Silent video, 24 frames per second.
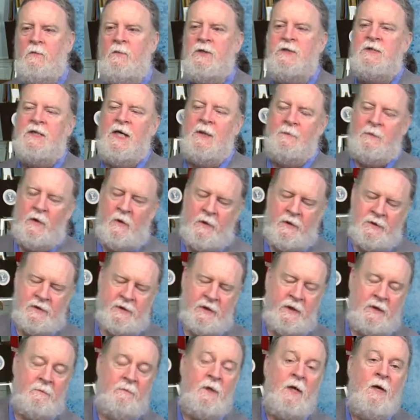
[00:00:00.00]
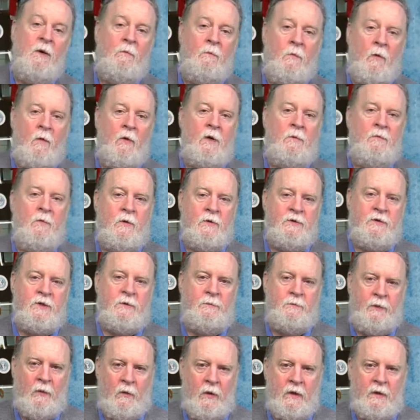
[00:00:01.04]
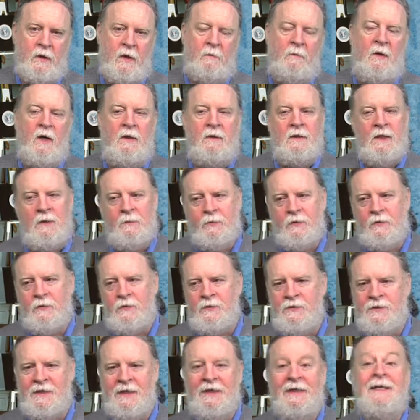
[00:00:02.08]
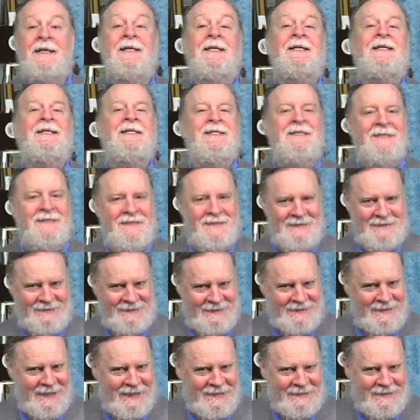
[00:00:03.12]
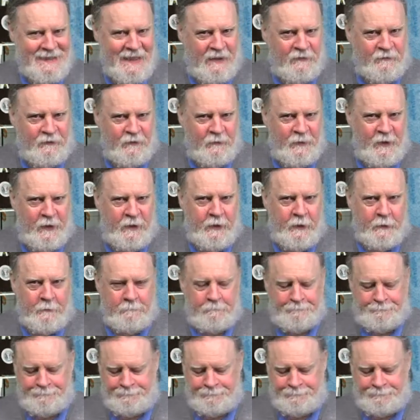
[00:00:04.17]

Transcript: which kept costing him more and more support among liberals. Does that sound familiar?